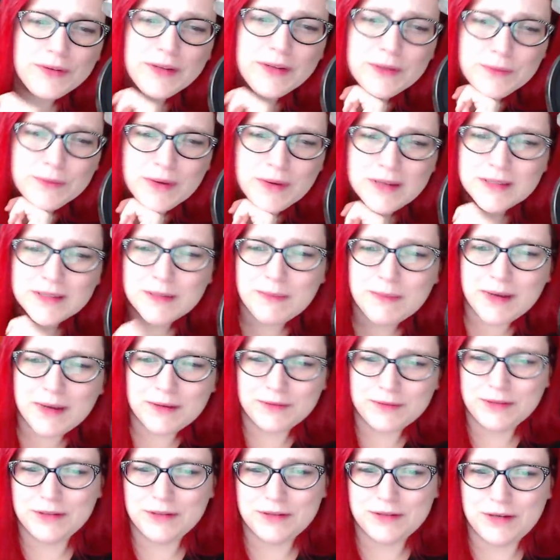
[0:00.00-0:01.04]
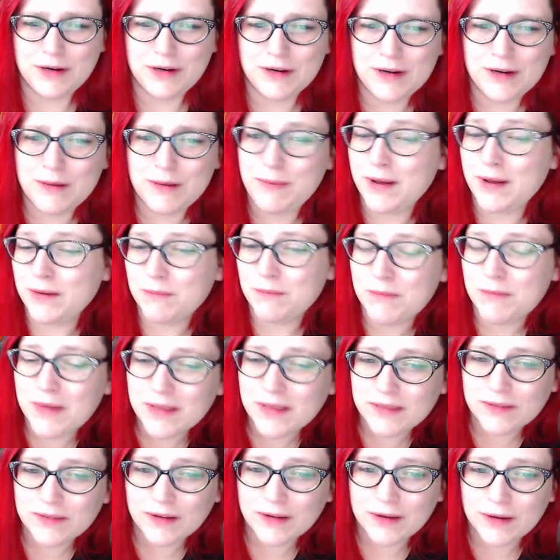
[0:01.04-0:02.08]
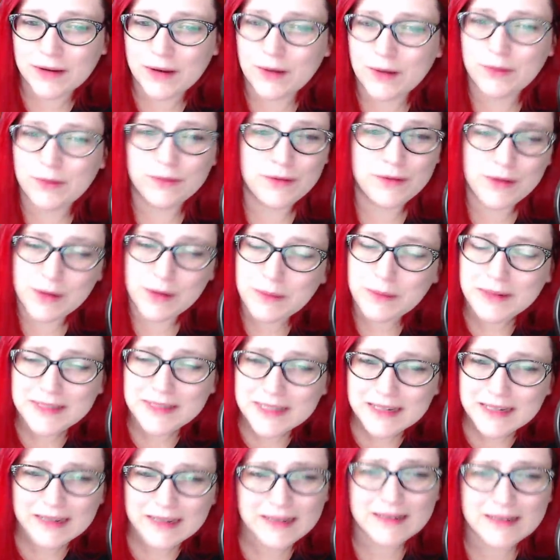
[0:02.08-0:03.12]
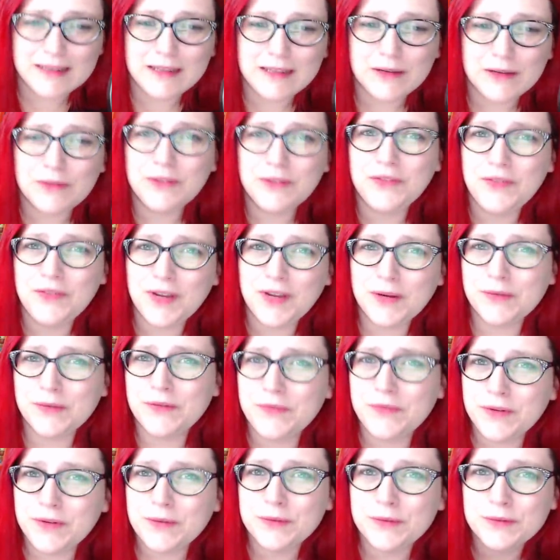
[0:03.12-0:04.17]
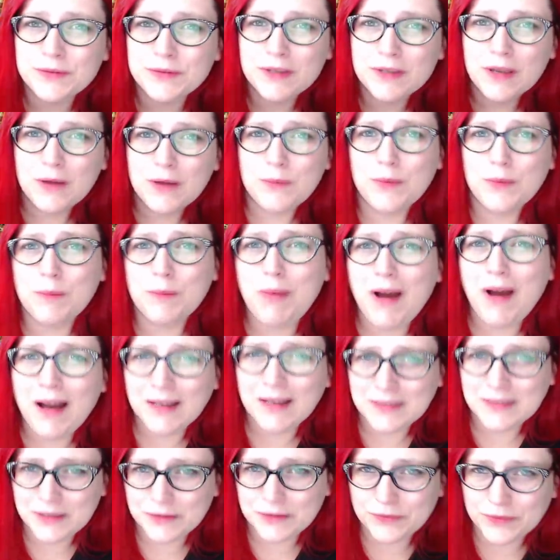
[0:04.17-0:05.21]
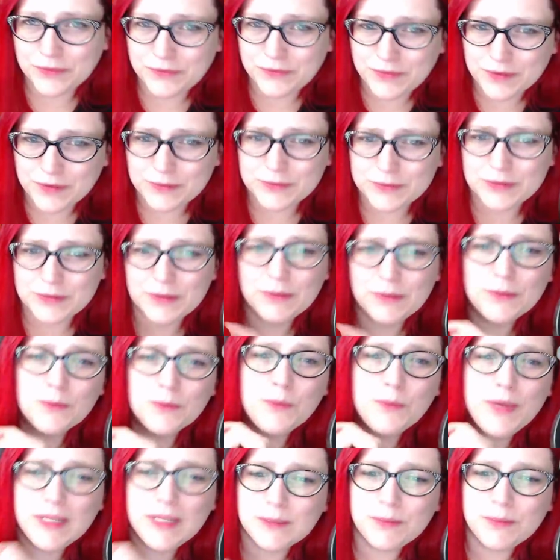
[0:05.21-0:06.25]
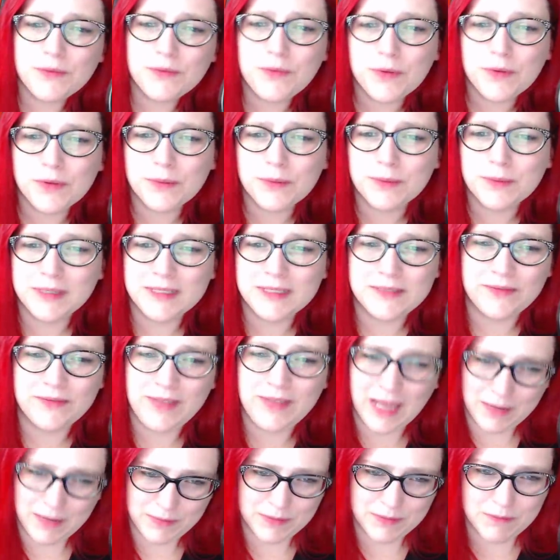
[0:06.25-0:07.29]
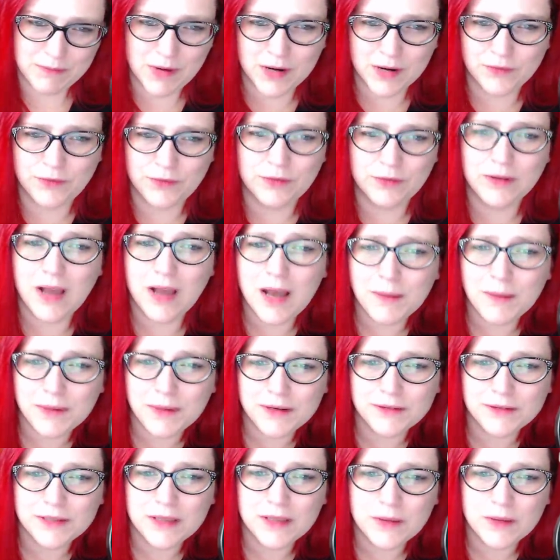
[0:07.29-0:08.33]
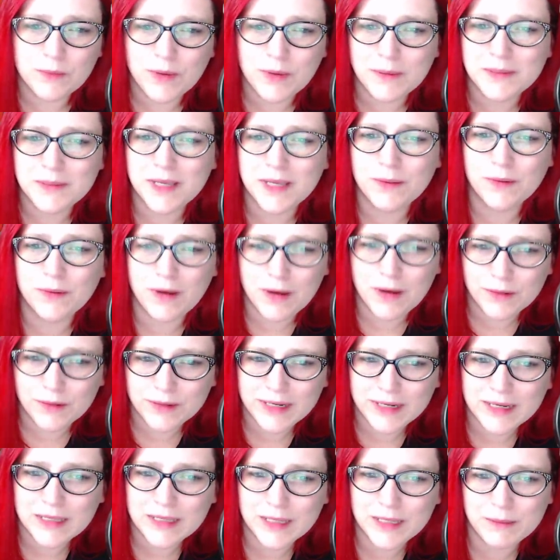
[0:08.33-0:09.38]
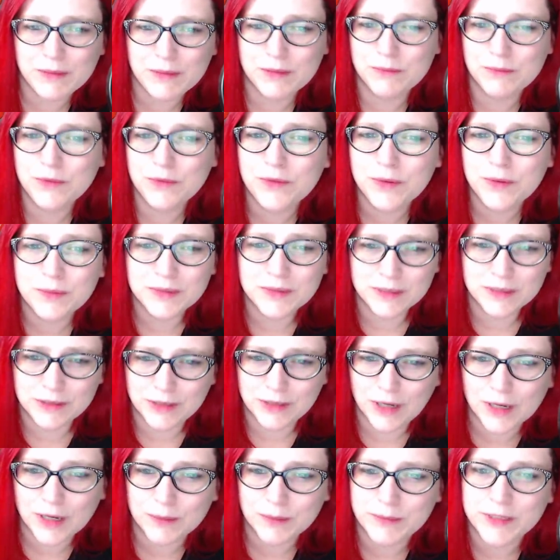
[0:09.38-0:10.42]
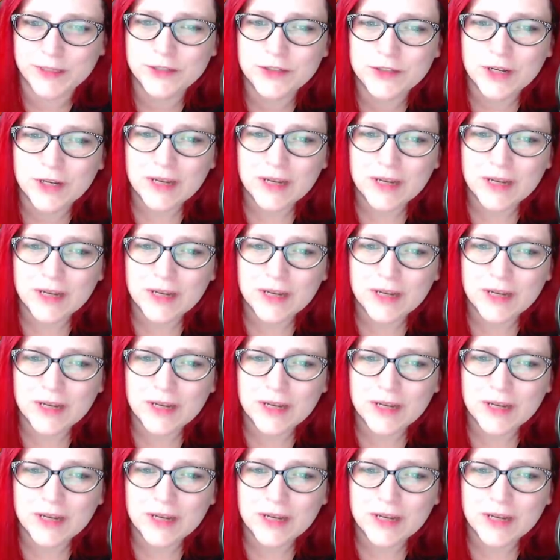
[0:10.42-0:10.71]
on Rotten Tomatoes started about a month ago. No, it didn't. The only fake reviews were positive reviews. Weeks before the release of Captain Marvel, commenters on the website were already claiming the movie was garbage,